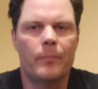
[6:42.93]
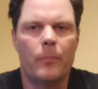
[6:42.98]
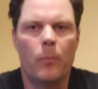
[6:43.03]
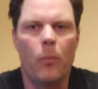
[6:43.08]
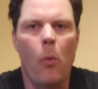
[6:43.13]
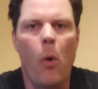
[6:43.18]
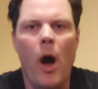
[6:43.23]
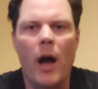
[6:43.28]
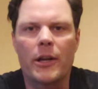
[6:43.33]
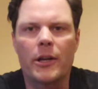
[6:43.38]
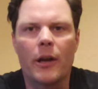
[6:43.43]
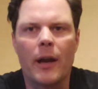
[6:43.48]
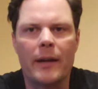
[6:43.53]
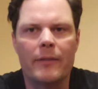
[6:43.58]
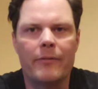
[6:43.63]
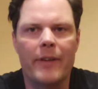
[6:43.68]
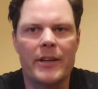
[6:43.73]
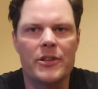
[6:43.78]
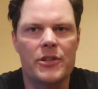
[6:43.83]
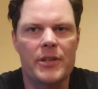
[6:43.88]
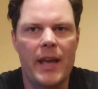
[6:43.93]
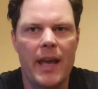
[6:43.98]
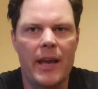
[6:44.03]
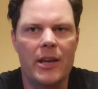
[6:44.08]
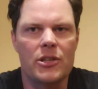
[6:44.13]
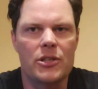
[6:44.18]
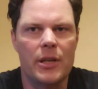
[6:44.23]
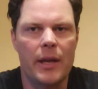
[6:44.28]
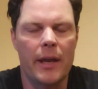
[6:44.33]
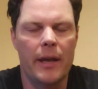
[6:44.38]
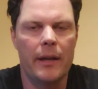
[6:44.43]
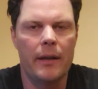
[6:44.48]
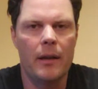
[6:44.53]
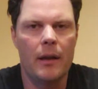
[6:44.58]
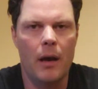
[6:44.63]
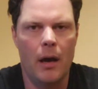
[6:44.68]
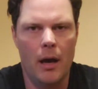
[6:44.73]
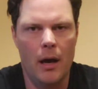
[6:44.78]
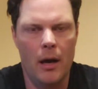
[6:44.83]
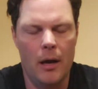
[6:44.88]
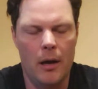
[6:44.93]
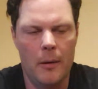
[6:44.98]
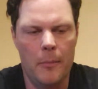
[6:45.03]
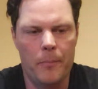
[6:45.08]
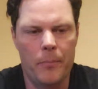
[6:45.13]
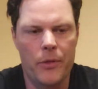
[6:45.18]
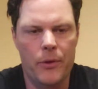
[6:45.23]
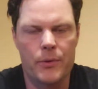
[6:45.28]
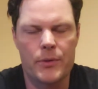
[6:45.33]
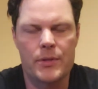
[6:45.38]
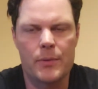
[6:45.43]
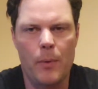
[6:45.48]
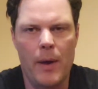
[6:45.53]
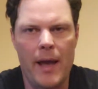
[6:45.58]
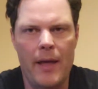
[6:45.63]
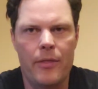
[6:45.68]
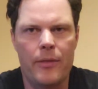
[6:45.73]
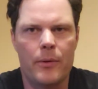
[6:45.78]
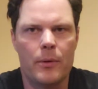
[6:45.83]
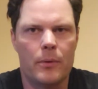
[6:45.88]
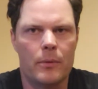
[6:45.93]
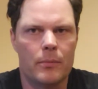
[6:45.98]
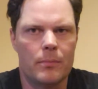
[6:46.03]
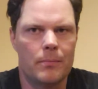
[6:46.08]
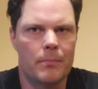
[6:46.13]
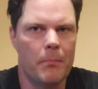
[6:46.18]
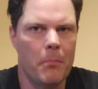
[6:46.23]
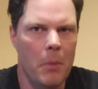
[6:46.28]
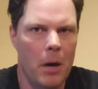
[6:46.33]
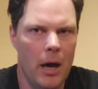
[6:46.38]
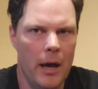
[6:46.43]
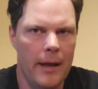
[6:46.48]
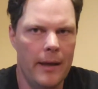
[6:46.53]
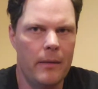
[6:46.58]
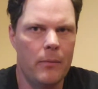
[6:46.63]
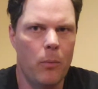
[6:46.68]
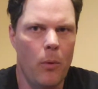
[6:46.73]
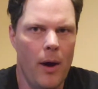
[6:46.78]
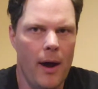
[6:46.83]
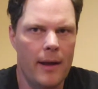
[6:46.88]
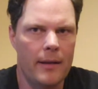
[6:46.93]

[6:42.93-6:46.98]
water on vegetation, through sweat, through mud,